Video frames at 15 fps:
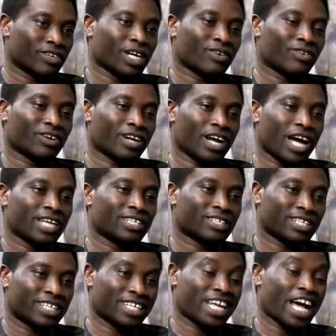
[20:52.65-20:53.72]

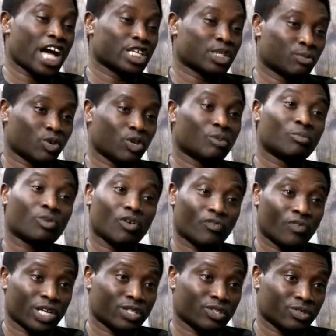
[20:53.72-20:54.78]
recognize the diasporan
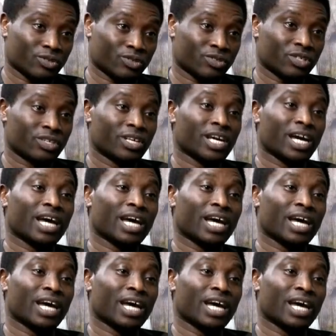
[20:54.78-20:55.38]
professionals